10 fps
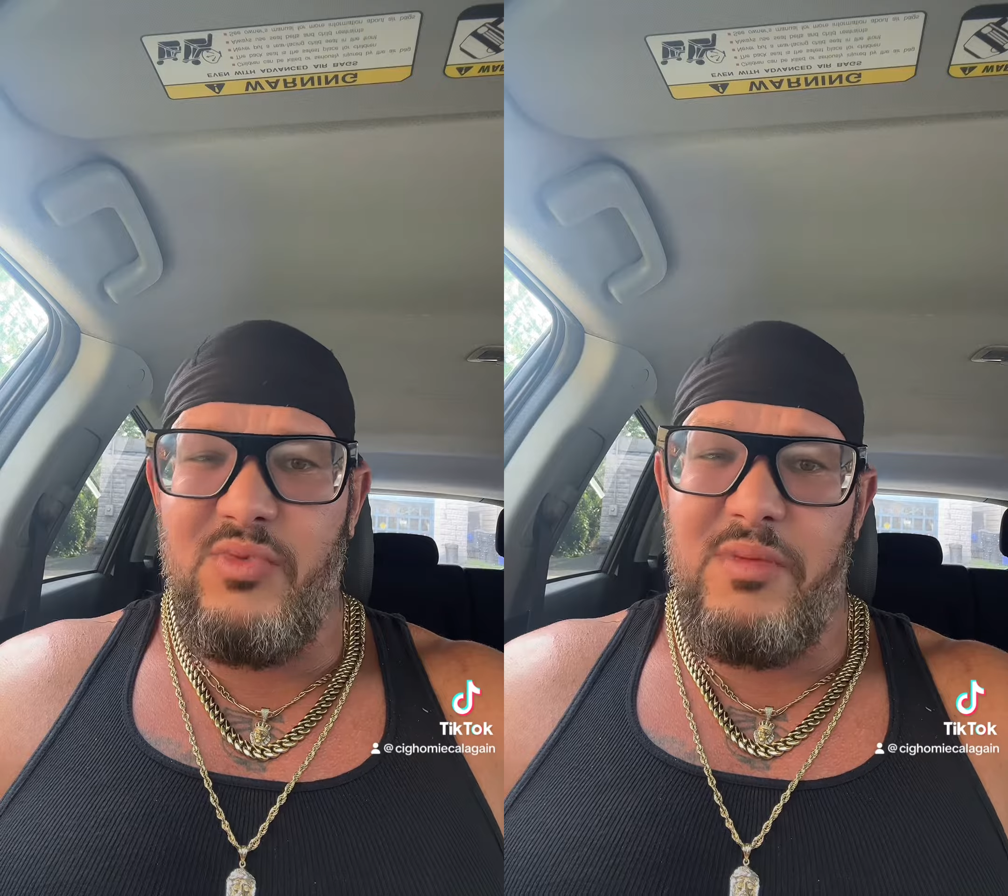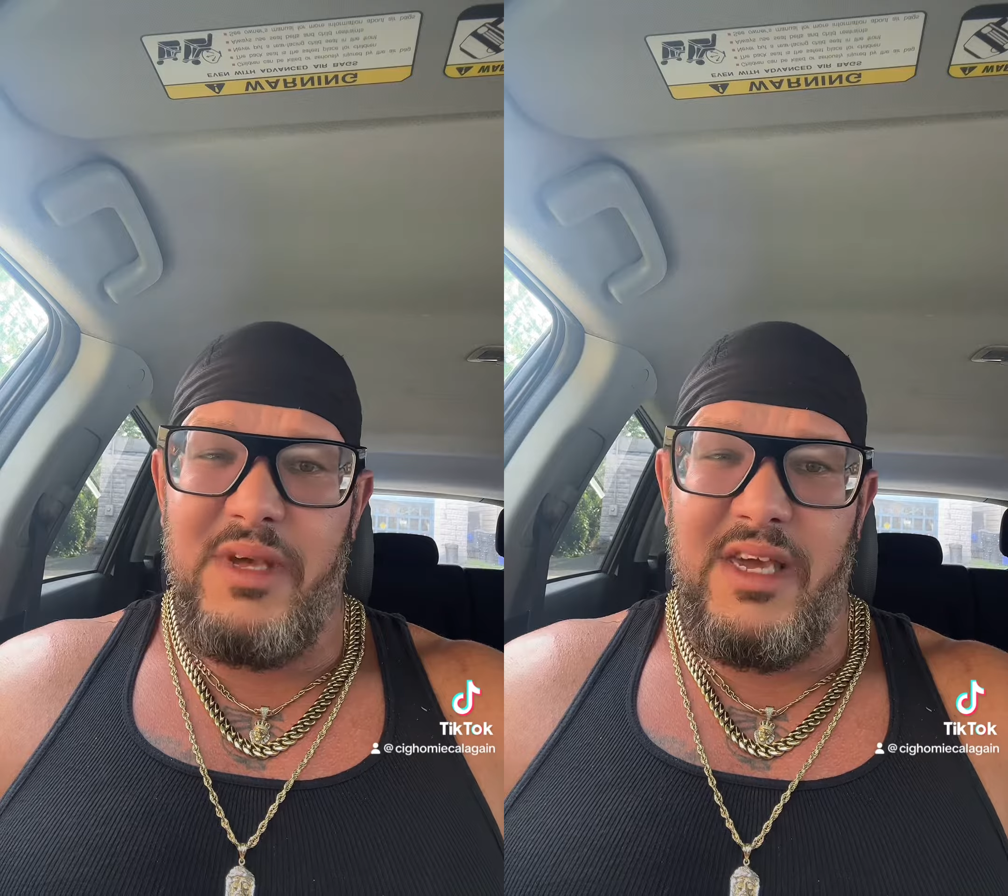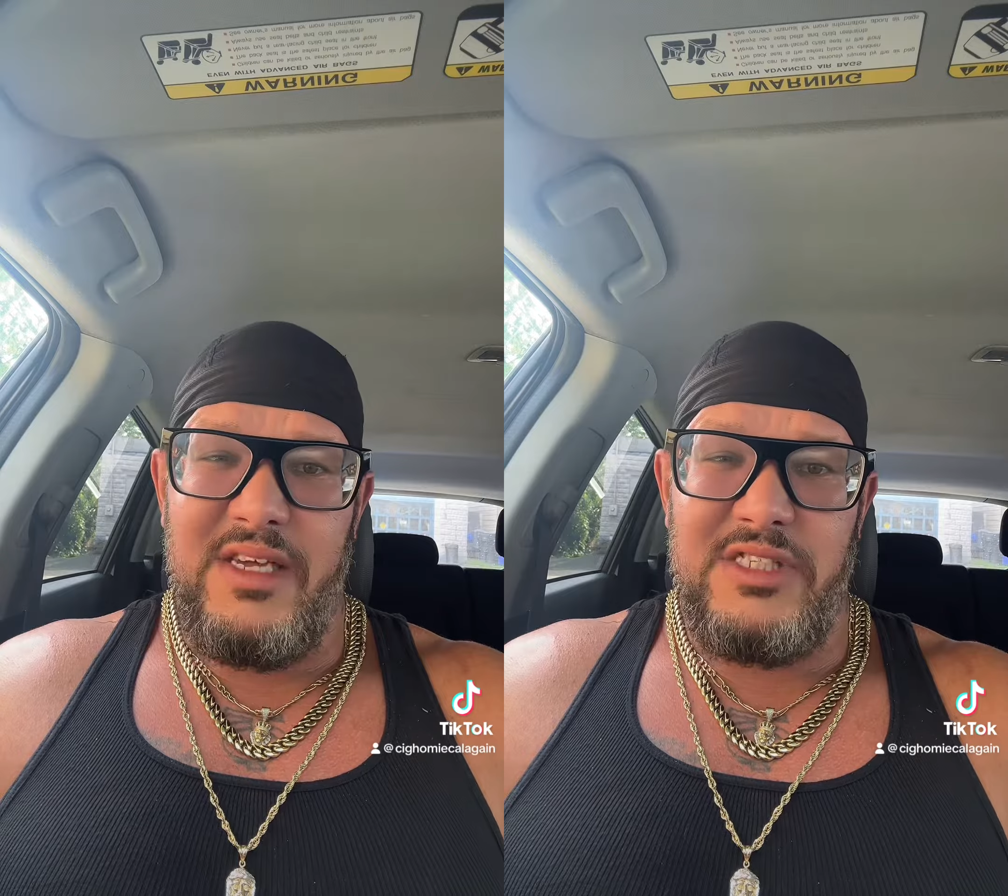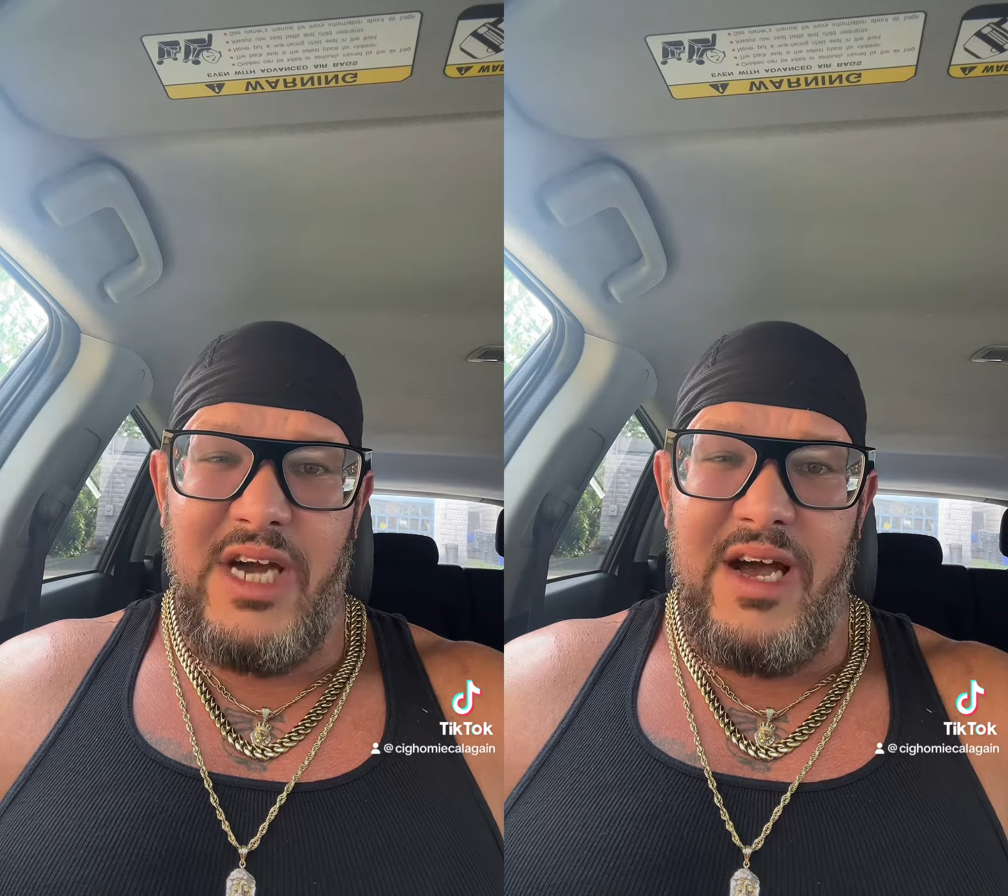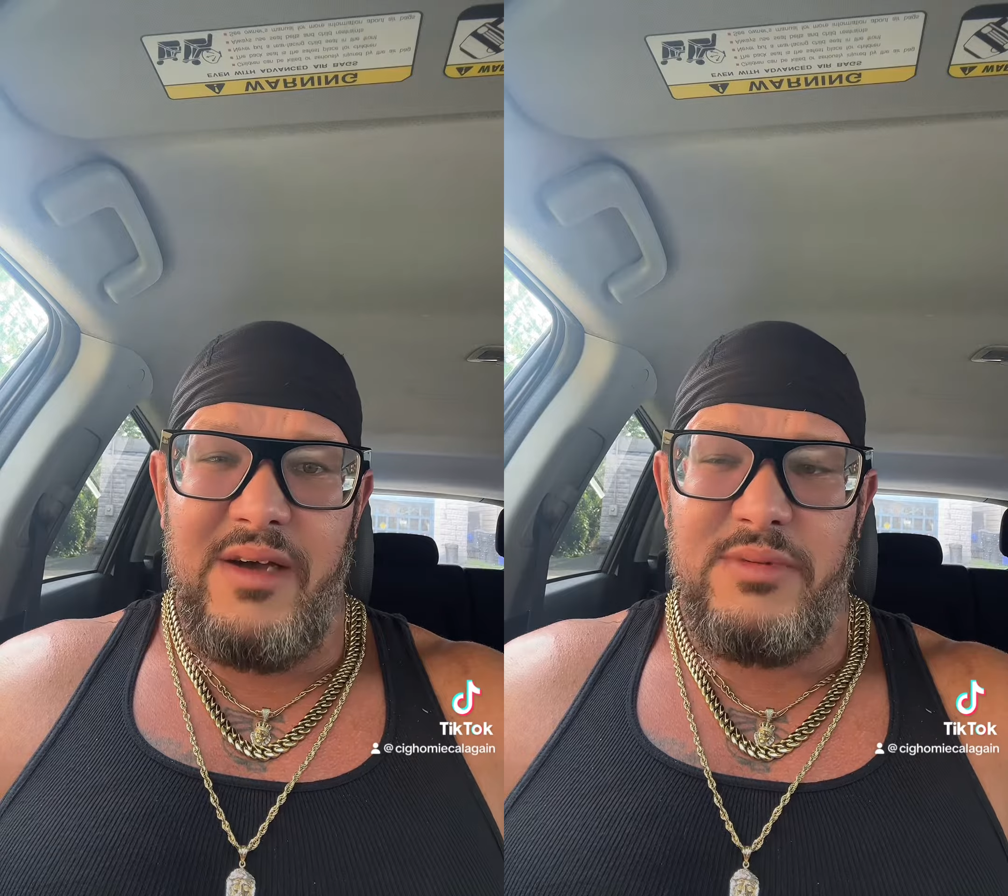women get
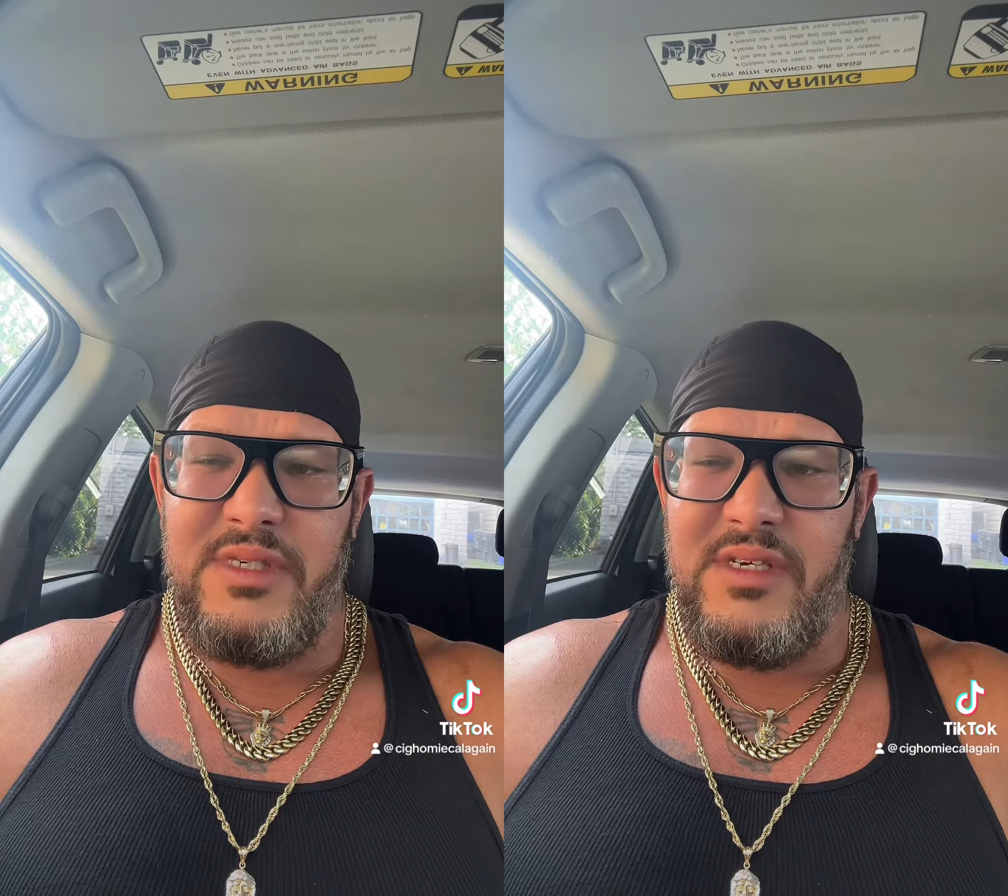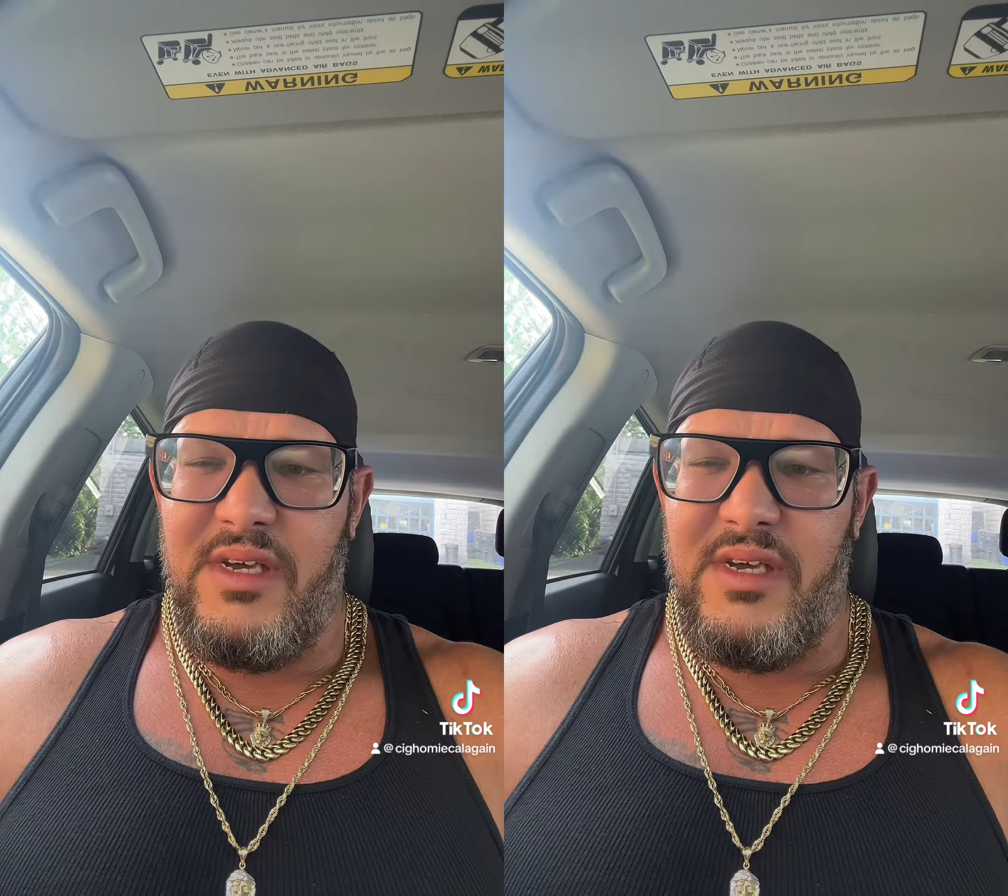jobs